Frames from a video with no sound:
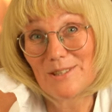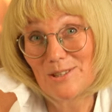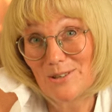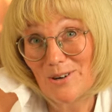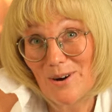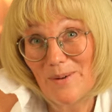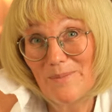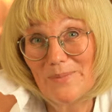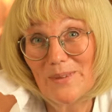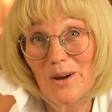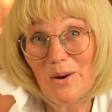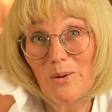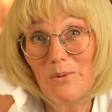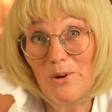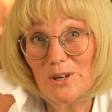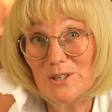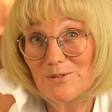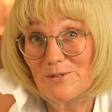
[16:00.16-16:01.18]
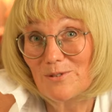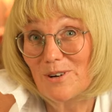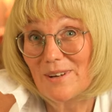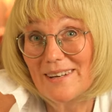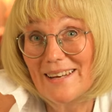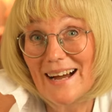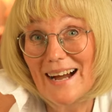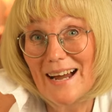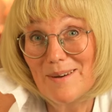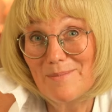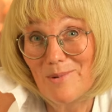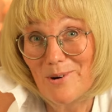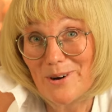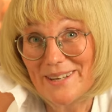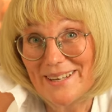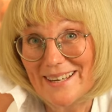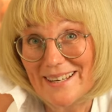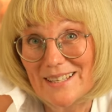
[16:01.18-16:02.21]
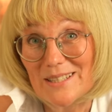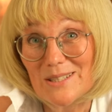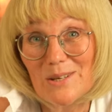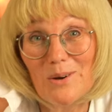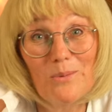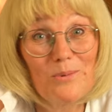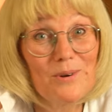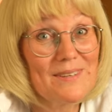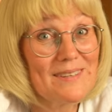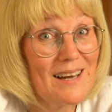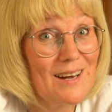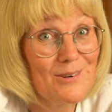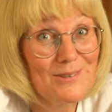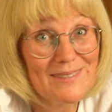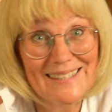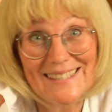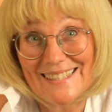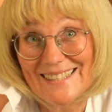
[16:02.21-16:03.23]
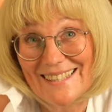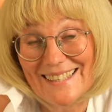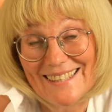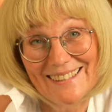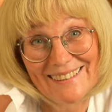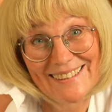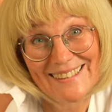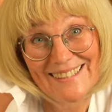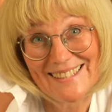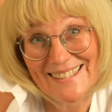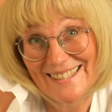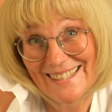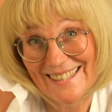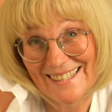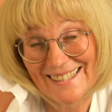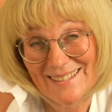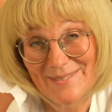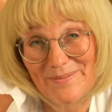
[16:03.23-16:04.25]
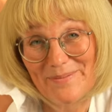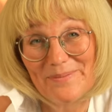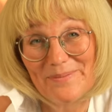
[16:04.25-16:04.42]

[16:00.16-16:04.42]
duo worked for 9 more years without a single incident.